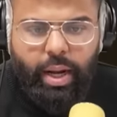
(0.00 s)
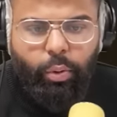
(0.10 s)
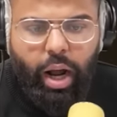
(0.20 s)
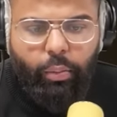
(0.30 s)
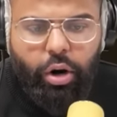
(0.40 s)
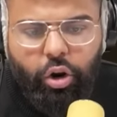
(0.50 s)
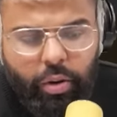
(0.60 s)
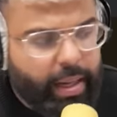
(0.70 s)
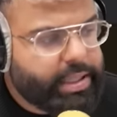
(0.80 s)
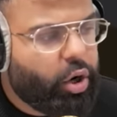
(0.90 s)
I want I want to do
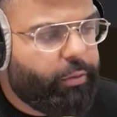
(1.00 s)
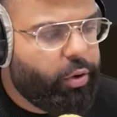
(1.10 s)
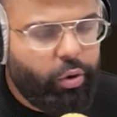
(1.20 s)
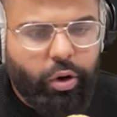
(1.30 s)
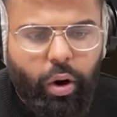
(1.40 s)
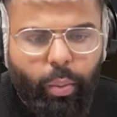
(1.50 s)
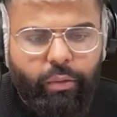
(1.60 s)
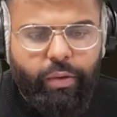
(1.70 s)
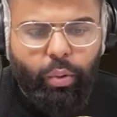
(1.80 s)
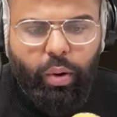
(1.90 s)
it myself too. You know, I want
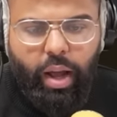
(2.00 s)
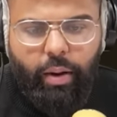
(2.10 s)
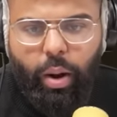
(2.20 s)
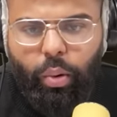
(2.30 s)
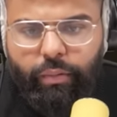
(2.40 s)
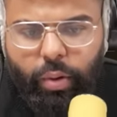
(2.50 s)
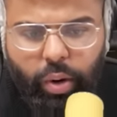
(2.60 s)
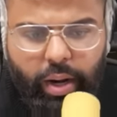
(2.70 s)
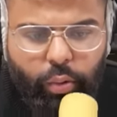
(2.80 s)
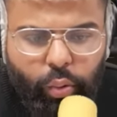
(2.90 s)
to feel right, I, I want to feel
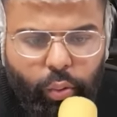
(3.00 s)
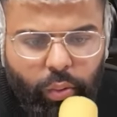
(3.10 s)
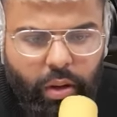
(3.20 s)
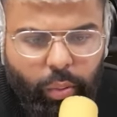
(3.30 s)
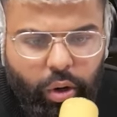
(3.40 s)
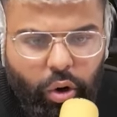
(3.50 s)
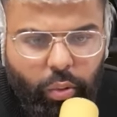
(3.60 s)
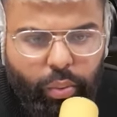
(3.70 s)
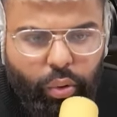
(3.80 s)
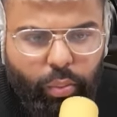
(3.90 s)
kind of cool. There we go.
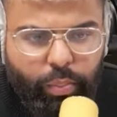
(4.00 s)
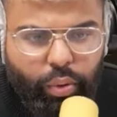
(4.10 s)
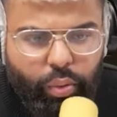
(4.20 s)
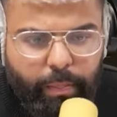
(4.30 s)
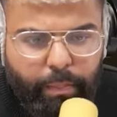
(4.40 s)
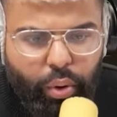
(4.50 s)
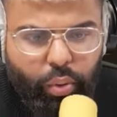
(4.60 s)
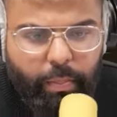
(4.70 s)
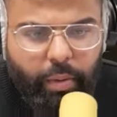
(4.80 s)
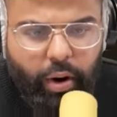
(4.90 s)
Boom, boom, boom.